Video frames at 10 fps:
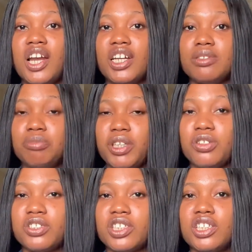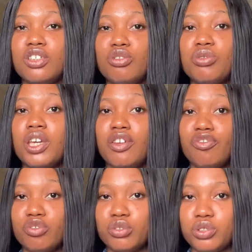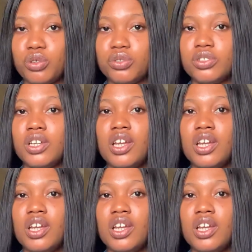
and make your skin look even toned.